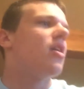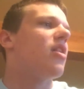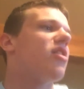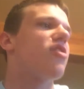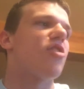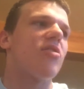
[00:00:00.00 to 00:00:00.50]

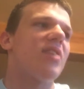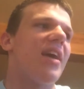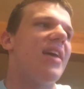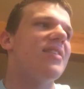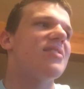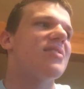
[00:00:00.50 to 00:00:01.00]
Third
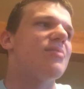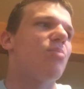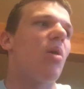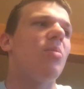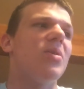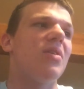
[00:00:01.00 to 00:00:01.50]
case,
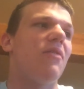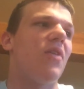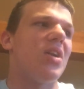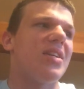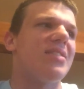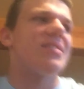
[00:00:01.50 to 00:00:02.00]
probably the
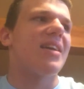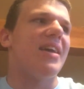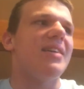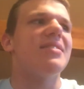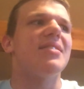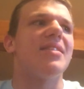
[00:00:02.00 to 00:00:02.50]
funniest
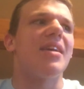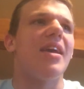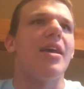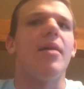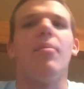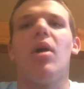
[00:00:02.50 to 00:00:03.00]
case in the
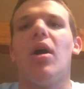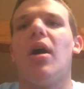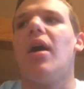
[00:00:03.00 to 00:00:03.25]
game.